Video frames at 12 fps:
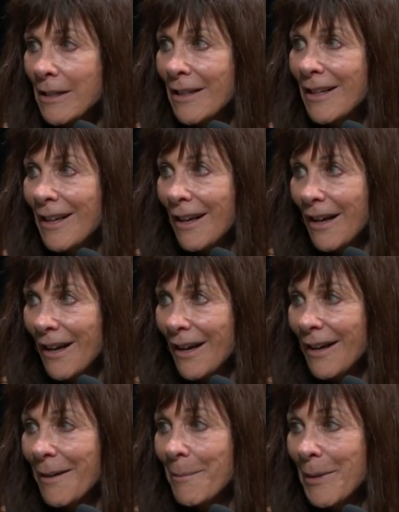Yeah.
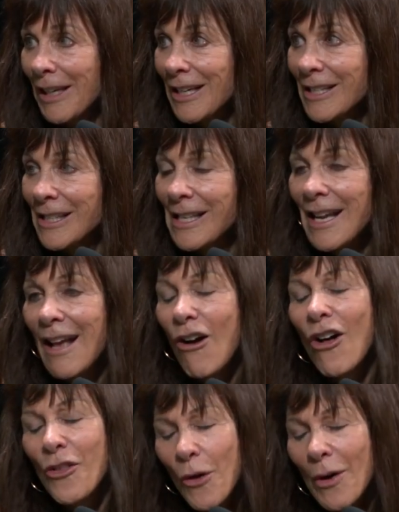Uh, because
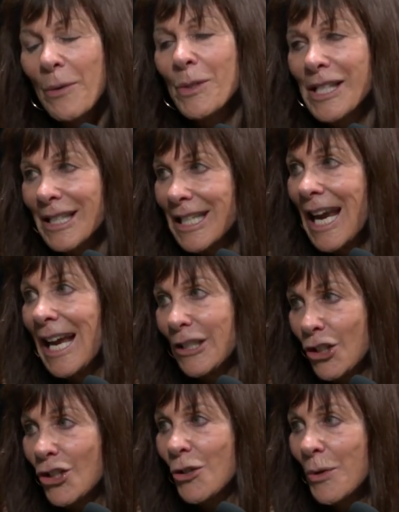although I was
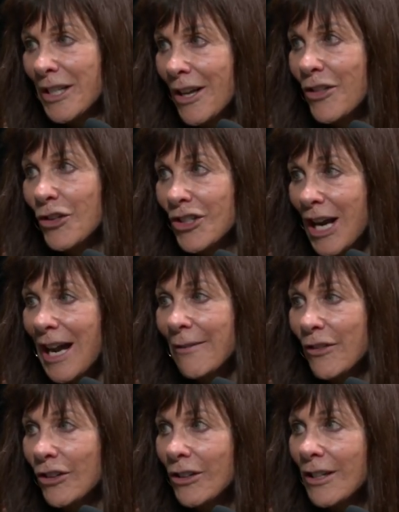attached to another
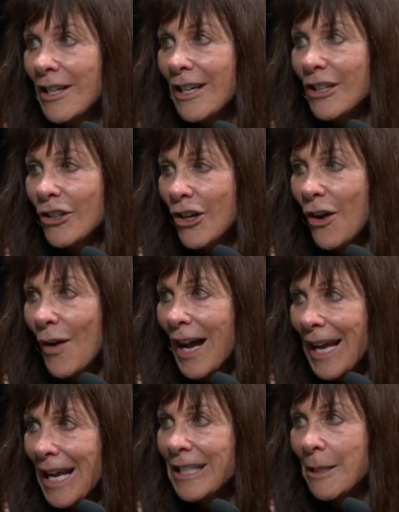diver, you know, I
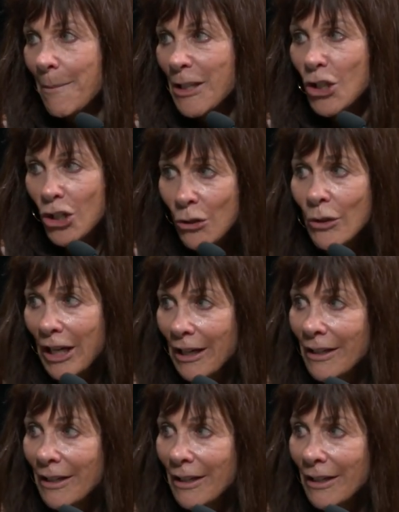had to be shooting.